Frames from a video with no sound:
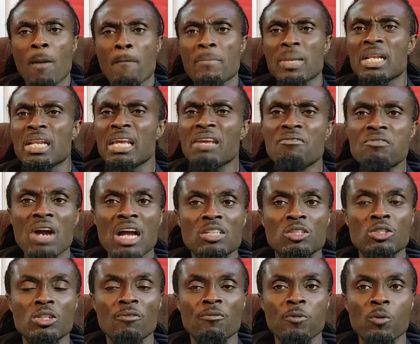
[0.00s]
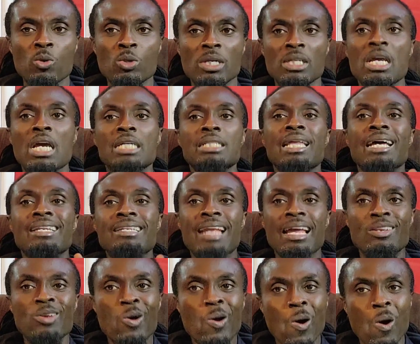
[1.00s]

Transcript: Believe God to the fullness that not